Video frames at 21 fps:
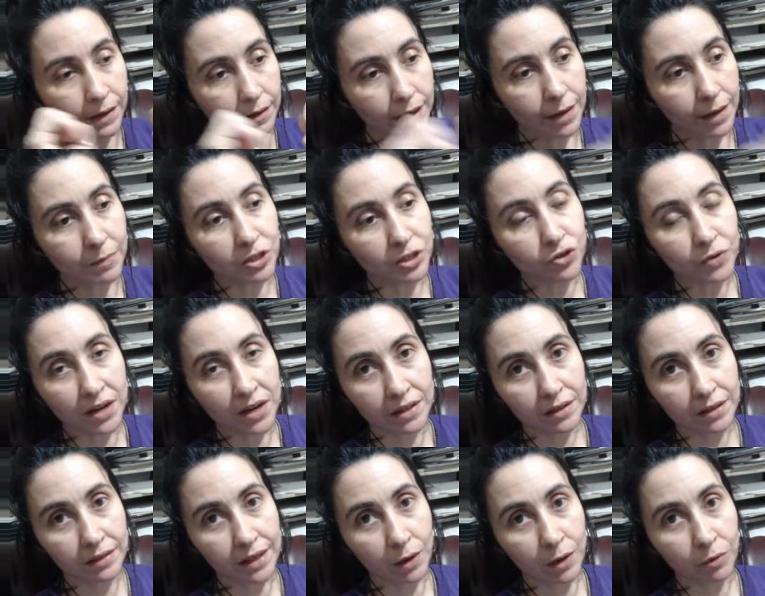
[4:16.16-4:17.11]
imagery
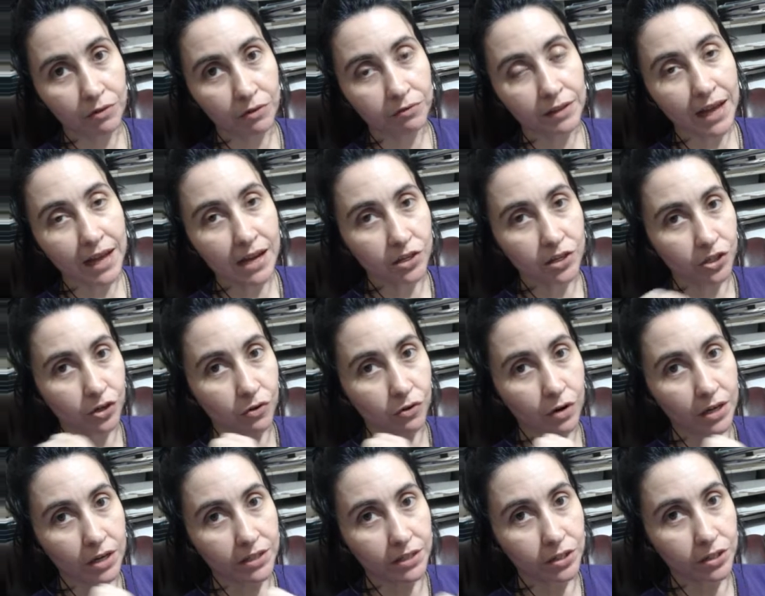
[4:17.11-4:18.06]
that they would flash
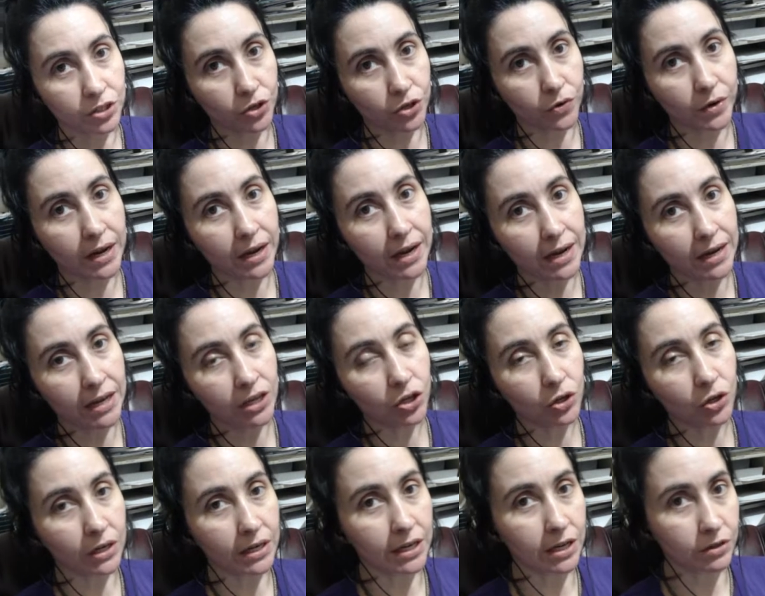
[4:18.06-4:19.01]
across the screen, and you
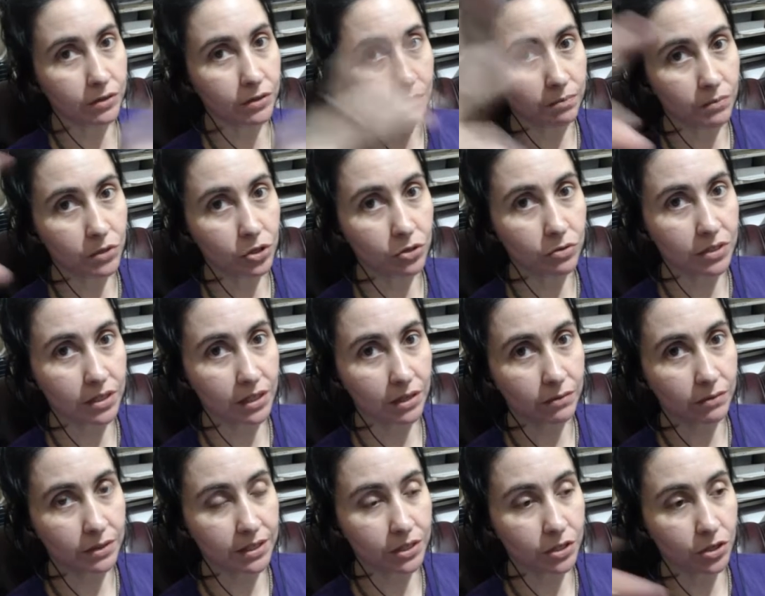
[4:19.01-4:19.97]
can hear the music
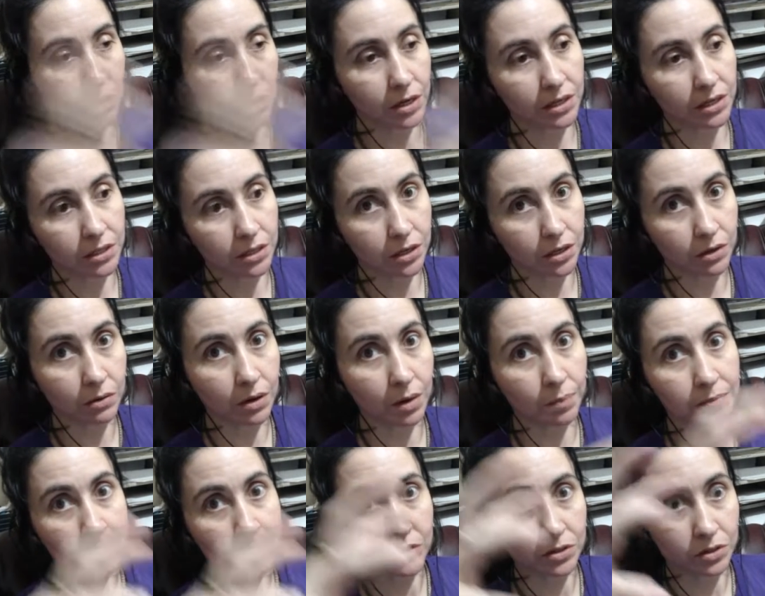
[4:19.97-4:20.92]
was starting to go
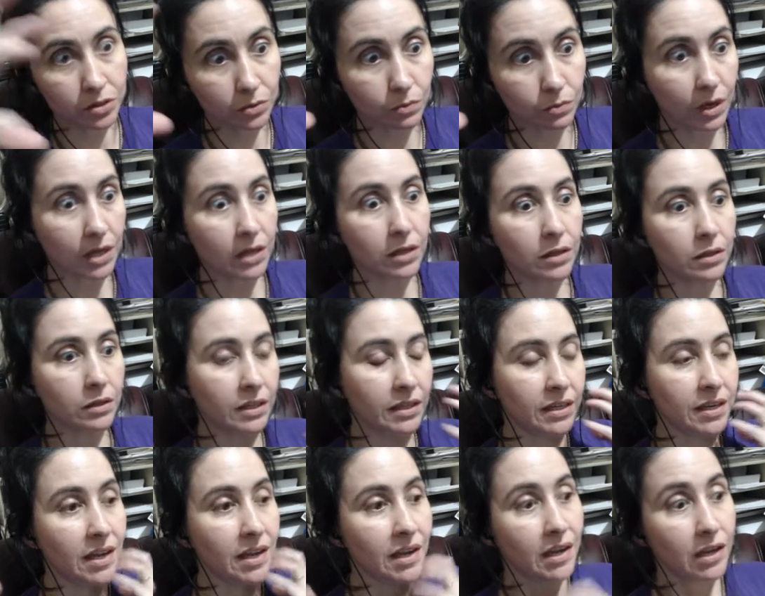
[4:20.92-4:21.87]
up and swell,
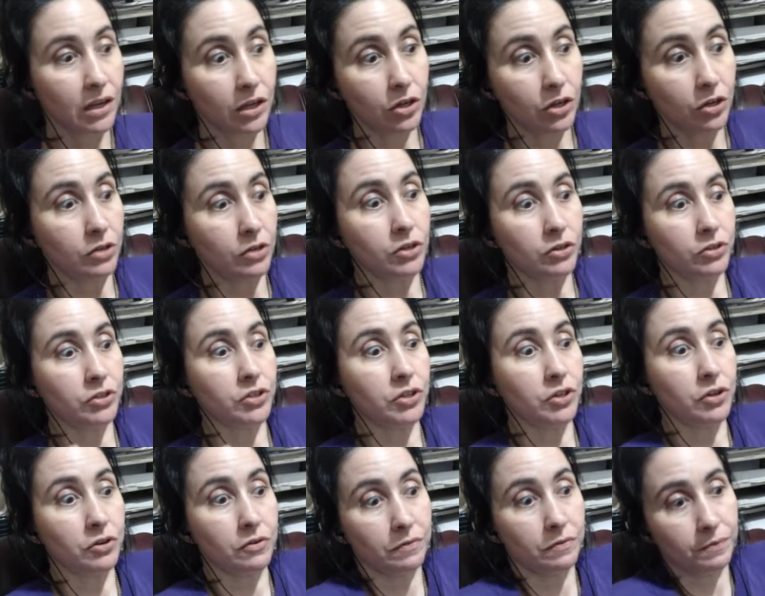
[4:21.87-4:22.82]
and
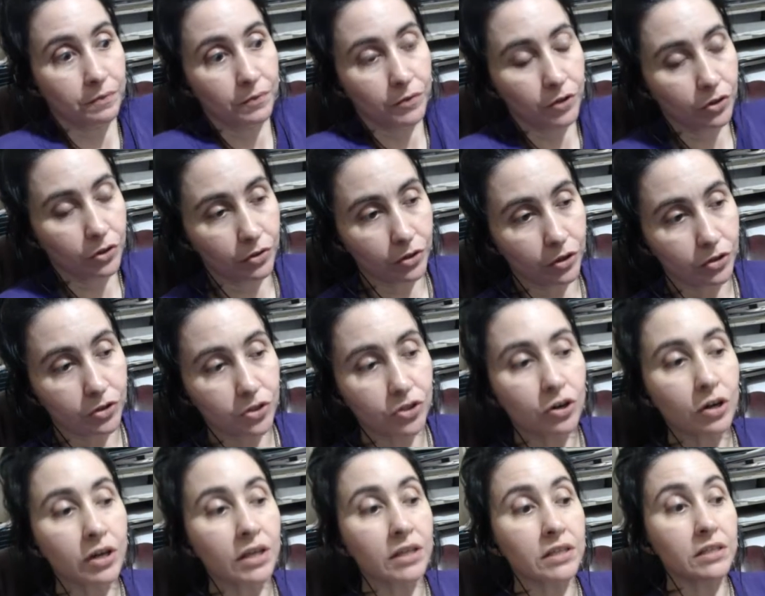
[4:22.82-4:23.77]
you're
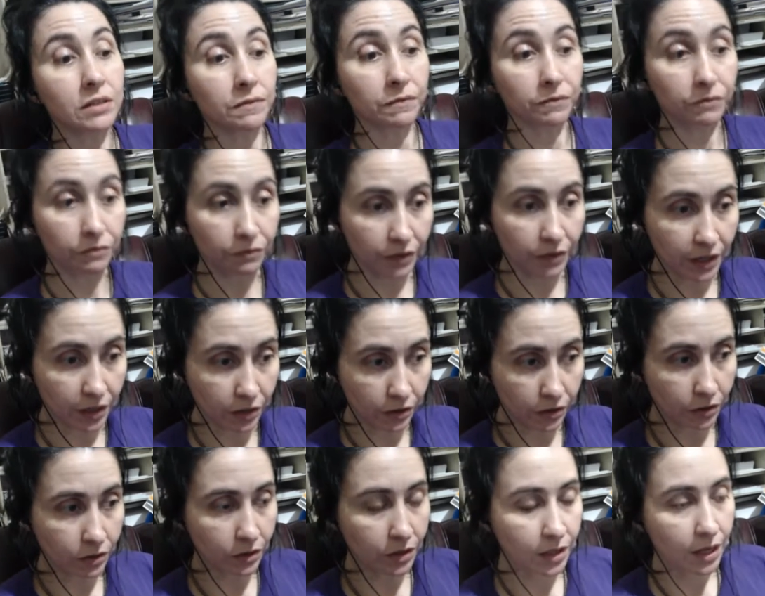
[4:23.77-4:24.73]
starting to
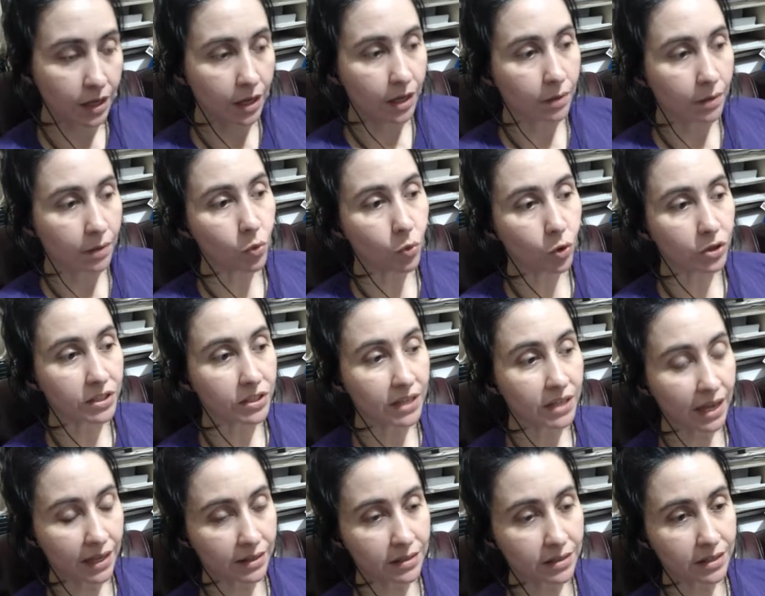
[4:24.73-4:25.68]
feel more
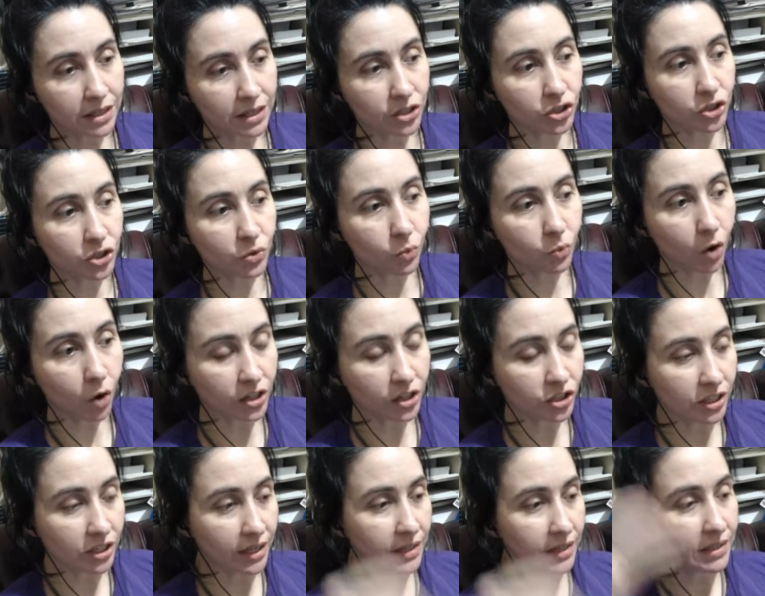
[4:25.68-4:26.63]
tense as you watch
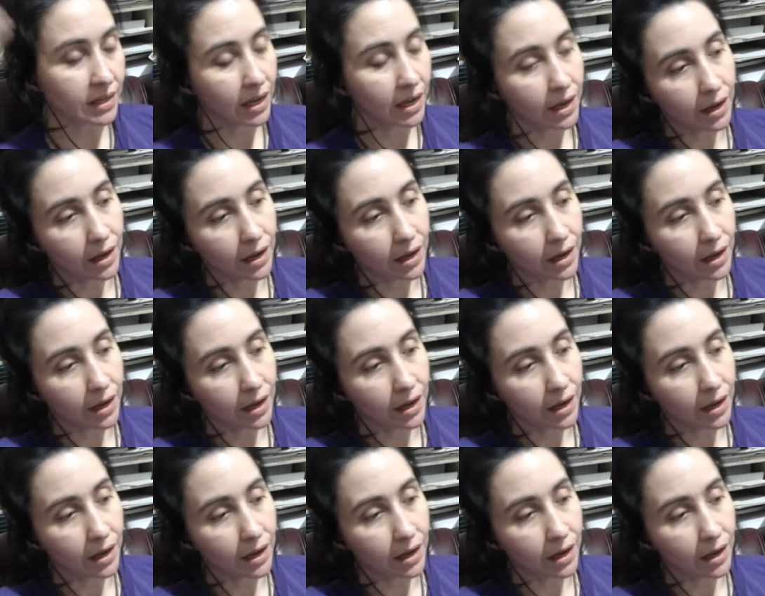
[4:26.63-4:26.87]
it.